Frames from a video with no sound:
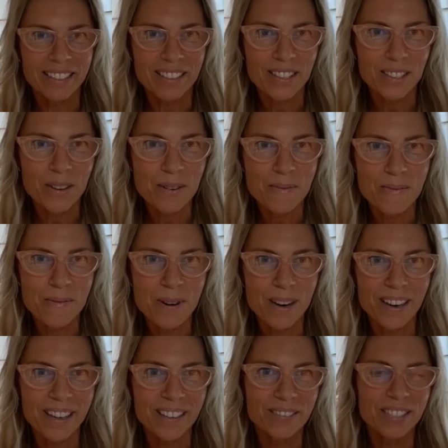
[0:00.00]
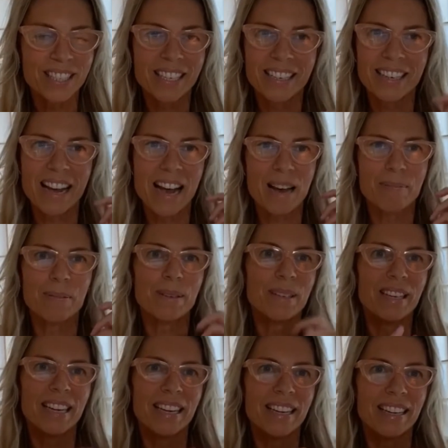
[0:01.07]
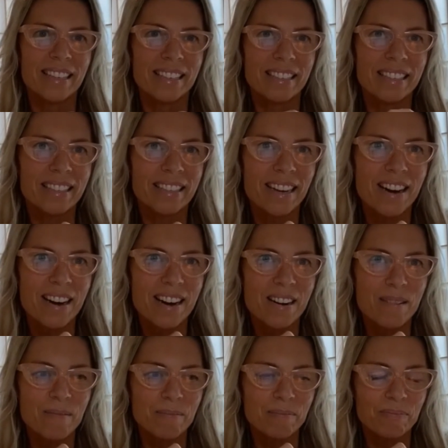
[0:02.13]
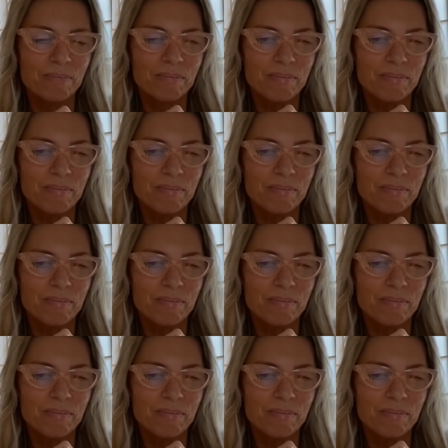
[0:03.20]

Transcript: So what I've seen happen is our